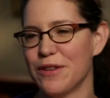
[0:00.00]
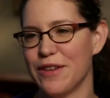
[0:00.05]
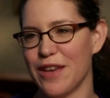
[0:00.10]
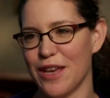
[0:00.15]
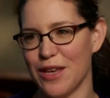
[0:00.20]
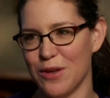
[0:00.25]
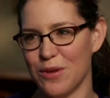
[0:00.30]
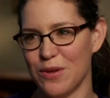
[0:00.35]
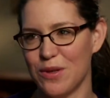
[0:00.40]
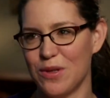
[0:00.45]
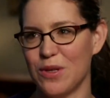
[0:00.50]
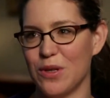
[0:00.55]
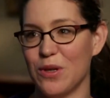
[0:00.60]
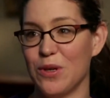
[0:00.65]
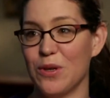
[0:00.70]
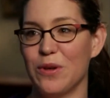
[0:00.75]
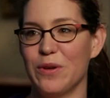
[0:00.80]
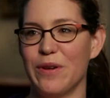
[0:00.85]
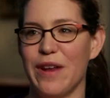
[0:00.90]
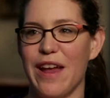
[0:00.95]
could get you
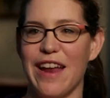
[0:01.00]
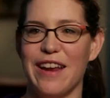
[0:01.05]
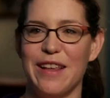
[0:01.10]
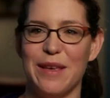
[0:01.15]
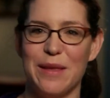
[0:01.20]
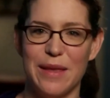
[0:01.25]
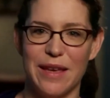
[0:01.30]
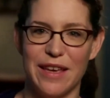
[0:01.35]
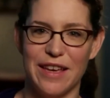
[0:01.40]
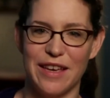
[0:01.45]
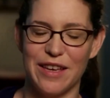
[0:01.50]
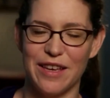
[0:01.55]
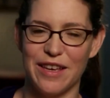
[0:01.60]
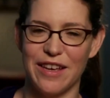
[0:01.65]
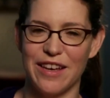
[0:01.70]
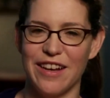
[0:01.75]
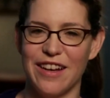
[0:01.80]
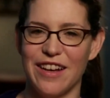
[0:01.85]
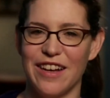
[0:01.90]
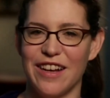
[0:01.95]
sued, anything
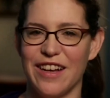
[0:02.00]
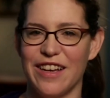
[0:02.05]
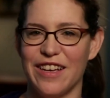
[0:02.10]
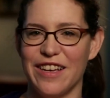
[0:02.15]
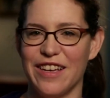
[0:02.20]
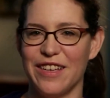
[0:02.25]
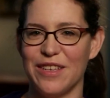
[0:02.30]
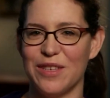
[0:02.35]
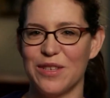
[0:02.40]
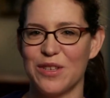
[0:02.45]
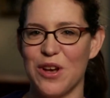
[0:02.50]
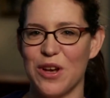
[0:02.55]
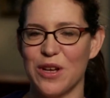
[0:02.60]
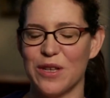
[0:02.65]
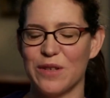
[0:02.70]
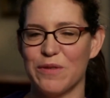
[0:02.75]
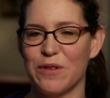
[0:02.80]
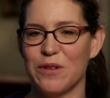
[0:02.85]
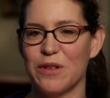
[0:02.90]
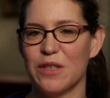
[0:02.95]
is
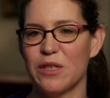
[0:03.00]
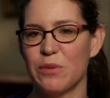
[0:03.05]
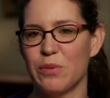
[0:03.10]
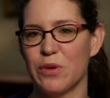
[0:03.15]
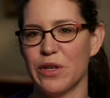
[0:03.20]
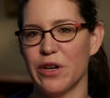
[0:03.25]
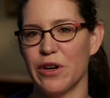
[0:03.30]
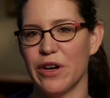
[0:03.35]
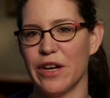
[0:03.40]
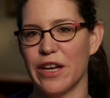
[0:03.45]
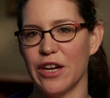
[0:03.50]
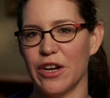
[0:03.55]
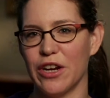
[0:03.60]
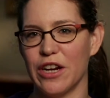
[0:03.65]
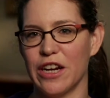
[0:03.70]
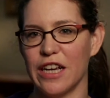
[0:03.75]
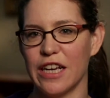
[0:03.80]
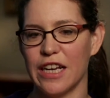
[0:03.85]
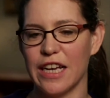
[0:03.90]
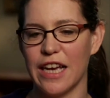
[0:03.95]
cause for a disciplinary
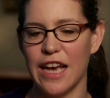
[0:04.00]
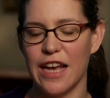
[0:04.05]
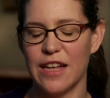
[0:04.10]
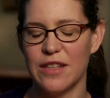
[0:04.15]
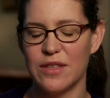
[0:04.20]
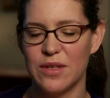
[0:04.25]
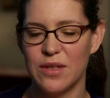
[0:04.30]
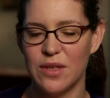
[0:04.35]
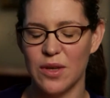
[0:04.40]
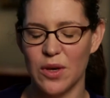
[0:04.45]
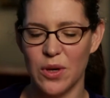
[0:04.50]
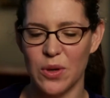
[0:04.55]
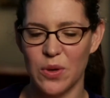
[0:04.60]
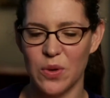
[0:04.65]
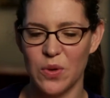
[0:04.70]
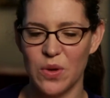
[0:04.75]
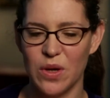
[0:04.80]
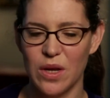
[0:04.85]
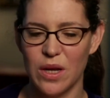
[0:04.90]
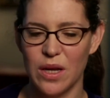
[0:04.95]
hearing, and
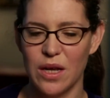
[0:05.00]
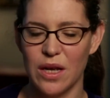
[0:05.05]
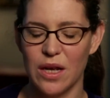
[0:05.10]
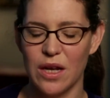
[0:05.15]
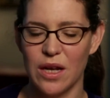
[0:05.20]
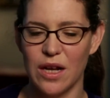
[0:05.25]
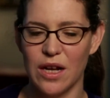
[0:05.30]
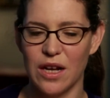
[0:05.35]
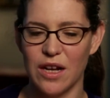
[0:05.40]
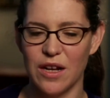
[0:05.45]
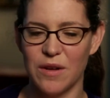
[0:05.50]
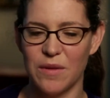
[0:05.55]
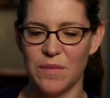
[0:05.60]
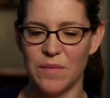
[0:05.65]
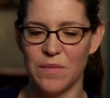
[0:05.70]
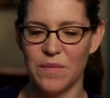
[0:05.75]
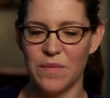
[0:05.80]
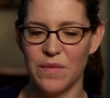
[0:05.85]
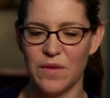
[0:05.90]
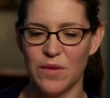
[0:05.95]
so
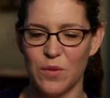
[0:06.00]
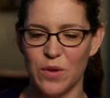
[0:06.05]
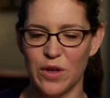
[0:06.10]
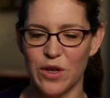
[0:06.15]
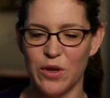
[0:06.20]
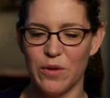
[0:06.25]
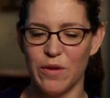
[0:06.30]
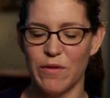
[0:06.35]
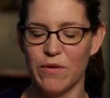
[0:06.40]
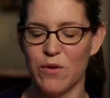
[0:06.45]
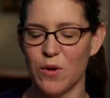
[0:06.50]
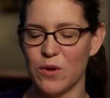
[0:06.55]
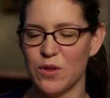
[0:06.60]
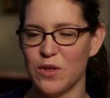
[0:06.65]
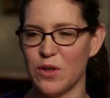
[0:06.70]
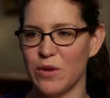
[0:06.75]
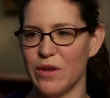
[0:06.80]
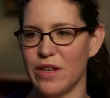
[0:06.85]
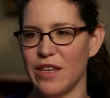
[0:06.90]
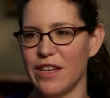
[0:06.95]
of
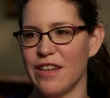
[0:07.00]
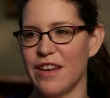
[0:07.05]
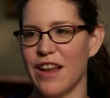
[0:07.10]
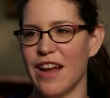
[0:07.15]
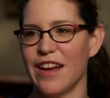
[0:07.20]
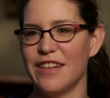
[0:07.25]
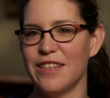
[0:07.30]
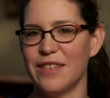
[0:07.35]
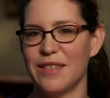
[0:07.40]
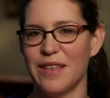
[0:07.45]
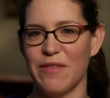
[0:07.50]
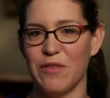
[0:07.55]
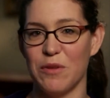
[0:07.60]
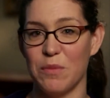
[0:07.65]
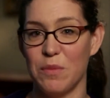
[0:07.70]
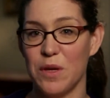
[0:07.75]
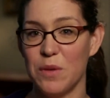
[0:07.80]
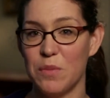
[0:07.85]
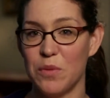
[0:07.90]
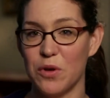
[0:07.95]
course you need
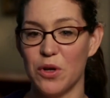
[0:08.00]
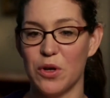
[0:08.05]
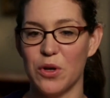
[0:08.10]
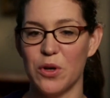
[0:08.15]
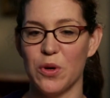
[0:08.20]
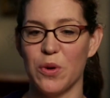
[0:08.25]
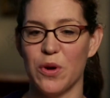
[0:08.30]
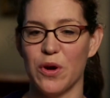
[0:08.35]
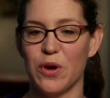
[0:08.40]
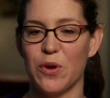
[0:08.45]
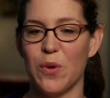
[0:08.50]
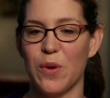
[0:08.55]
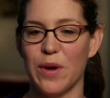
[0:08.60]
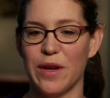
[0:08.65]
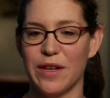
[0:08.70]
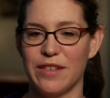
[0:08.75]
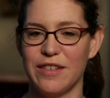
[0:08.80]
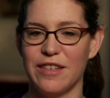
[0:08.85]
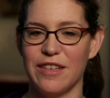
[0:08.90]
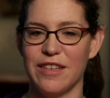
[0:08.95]
97 people who are
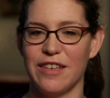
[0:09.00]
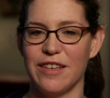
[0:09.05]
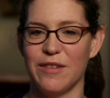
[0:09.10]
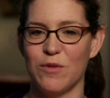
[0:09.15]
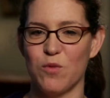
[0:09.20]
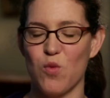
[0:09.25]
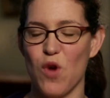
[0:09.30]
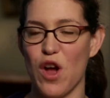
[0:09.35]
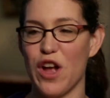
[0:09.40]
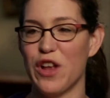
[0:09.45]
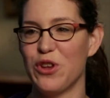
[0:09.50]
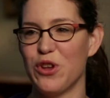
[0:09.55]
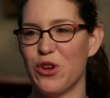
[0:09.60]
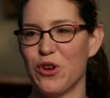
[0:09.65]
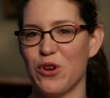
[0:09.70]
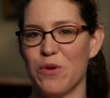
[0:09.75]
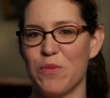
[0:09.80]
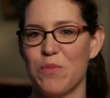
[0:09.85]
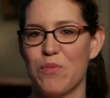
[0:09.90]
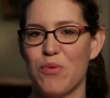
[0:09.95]
going to run
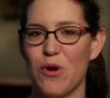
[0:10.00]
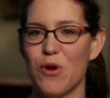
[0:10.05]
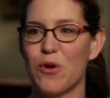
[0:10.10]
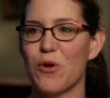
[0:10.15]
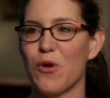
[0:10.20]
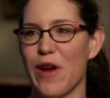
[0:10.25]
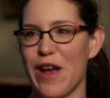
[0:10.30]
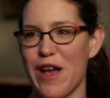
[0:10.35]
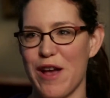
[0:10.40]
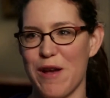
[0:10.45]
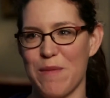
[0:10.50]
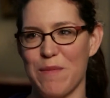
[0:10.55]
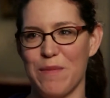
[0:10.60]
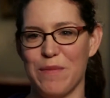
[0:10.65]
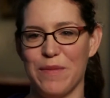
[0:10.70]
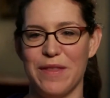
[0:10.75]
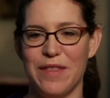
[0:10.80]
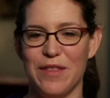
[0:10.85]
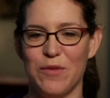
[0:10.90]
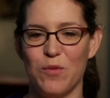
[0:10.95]
your
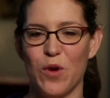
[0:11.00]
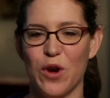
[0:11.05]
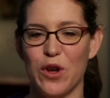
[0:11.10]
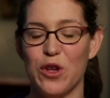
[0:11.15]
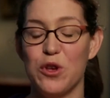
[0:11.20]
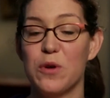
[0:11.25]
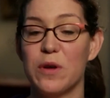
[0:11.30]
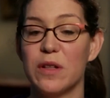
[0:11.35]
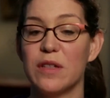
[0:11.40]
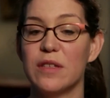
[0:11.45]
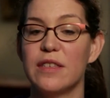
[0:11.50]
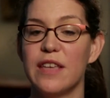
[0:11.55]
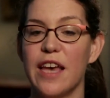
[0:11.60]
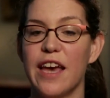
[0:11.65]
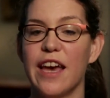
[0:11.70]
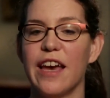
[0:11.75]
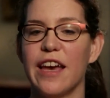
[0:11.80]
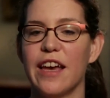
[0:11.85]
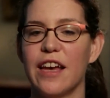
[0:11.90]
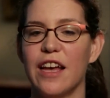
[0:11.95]
program where you can
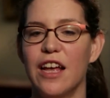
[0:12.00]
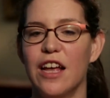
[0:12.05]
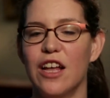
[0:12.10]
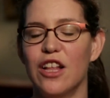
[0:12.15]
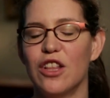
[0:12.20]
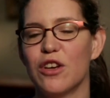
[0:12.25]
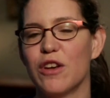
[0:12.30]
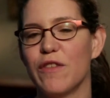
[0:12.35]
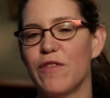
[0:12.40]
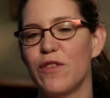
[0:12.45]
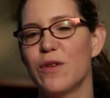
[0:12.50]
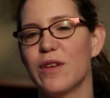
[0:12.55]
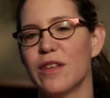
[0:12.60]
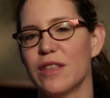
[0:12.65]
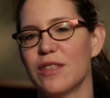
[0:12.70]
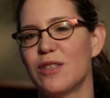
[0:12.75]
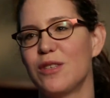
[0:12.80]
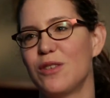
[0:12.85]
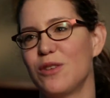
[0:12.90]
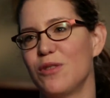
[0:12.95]
say, look, if you
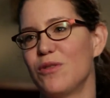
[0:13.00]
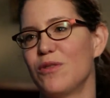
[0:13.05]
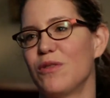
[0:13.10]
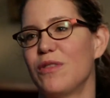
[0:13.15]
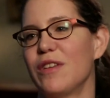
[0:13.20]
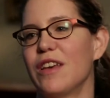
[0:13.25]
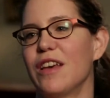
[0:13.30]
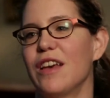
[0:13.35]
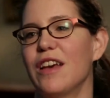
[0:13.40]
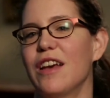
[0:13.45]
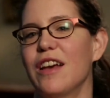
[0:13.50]
get sued